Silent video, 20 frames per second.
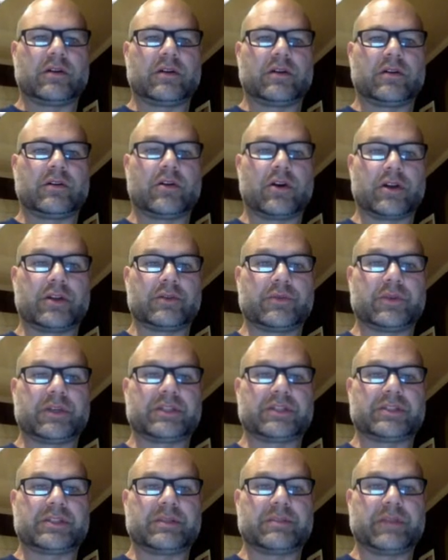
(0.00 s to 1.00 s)
on
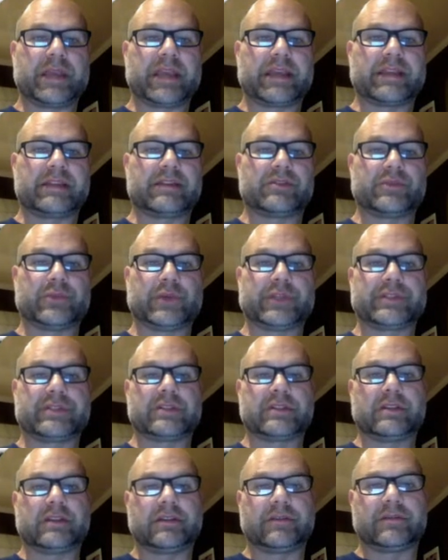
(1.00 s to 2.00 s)
which the pandas
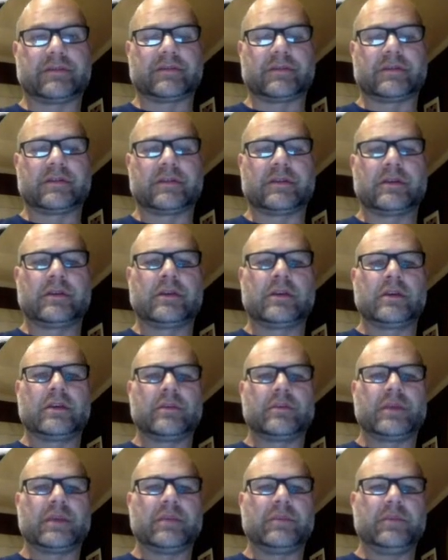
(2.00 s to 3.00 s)
once lived.
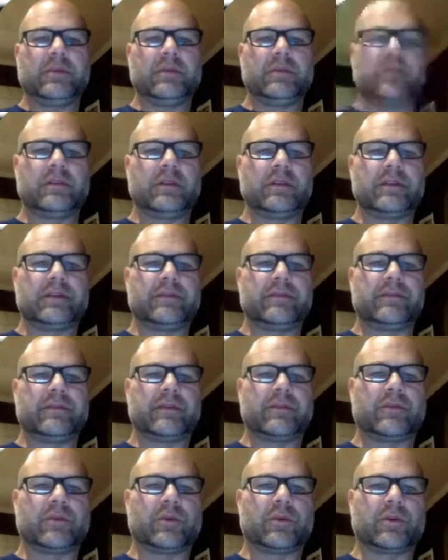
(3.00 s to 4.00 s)
People live
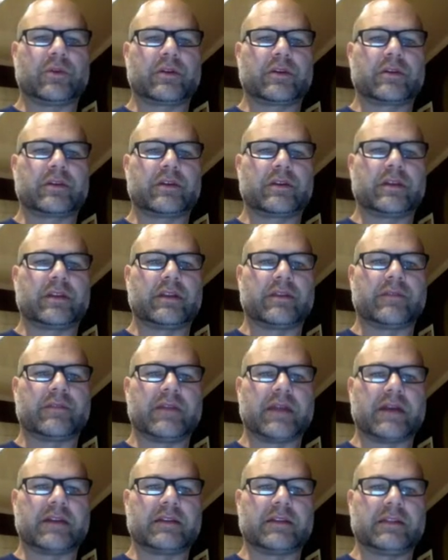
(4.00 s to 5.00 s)
and work in the
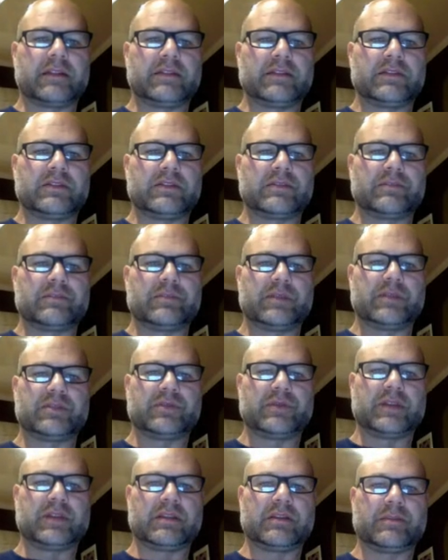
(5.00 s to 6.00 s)
valleys
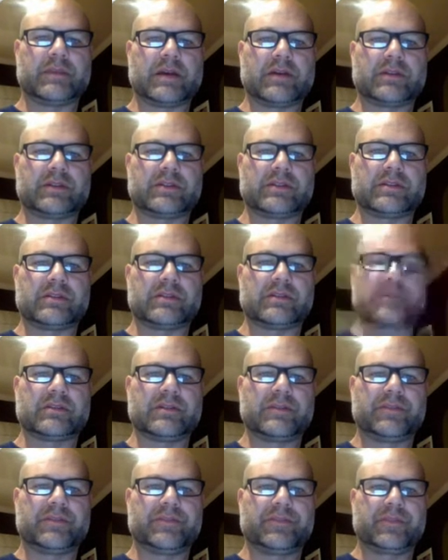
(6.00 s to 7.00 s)
between the mountains.
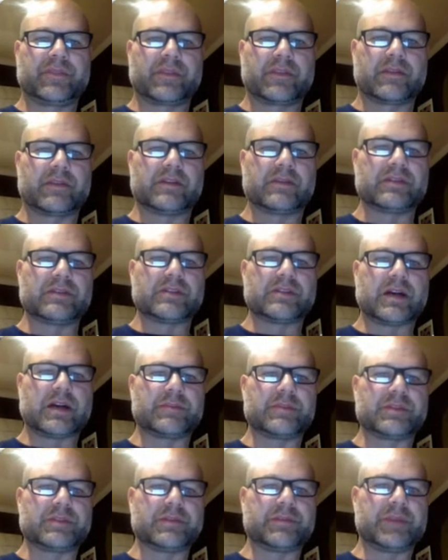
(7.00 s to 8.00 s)
This
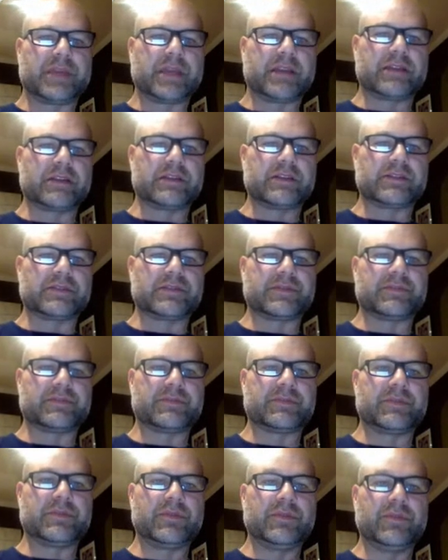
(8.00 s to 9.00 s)
stops the pandas
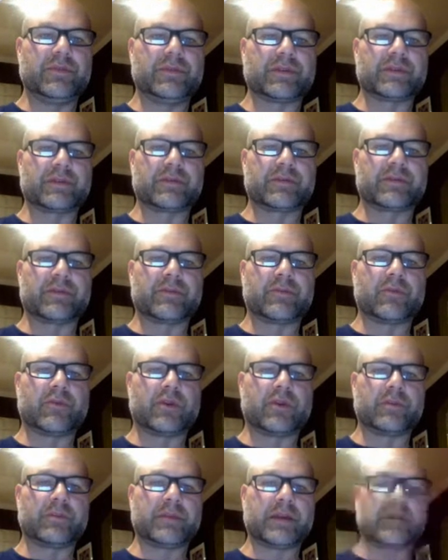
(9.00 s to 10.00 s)
from moving from
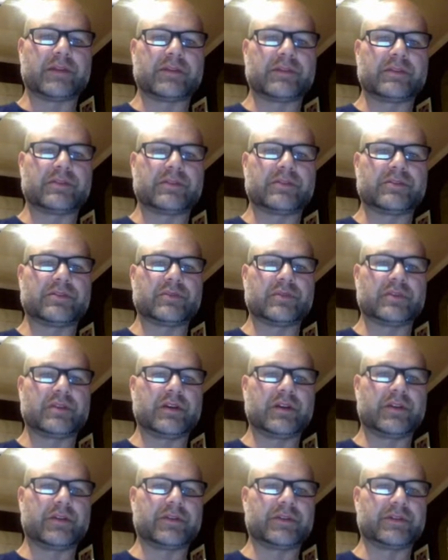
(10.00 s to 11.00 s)
one mountain to
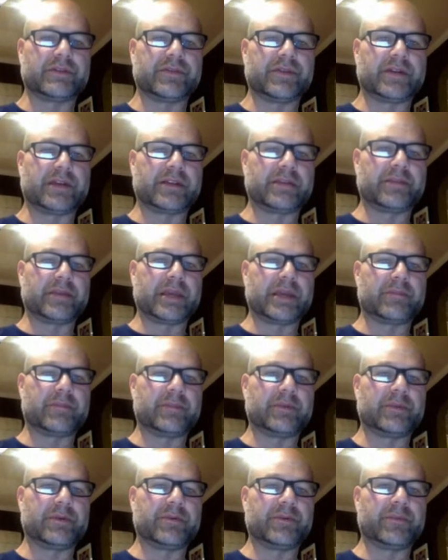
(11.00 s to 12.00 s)
another to find the
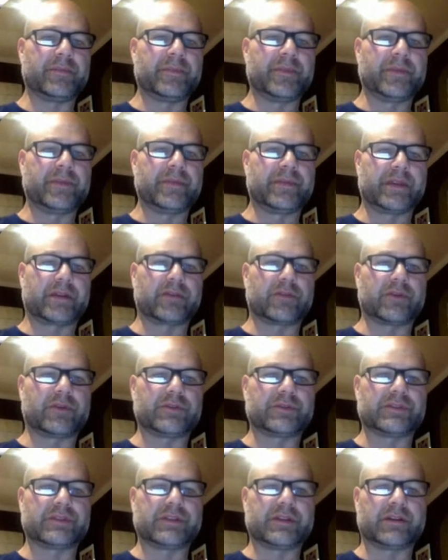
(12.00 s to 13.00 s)
bamboo that
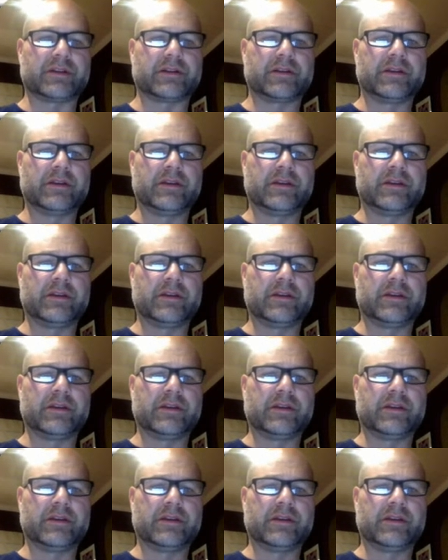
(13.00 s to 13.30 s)
grows there.